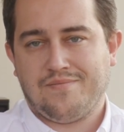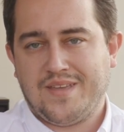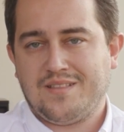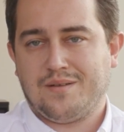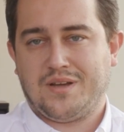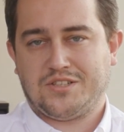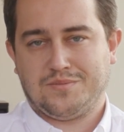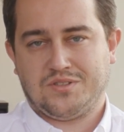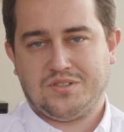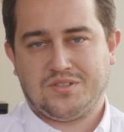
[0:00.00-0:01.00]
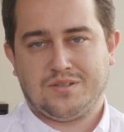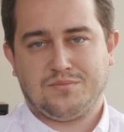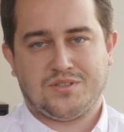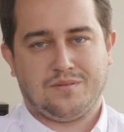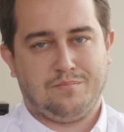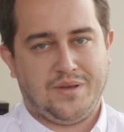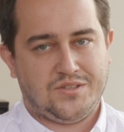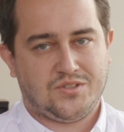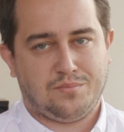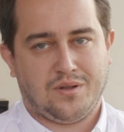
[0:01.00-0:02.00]
data management systems
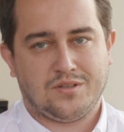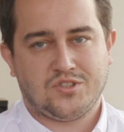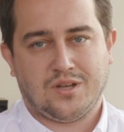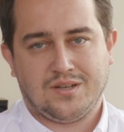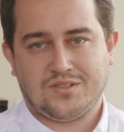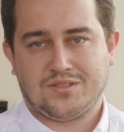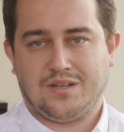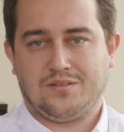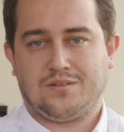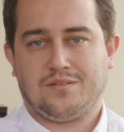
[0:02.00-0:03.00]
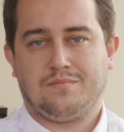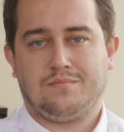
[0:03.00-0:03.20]
based upon the Solid standard.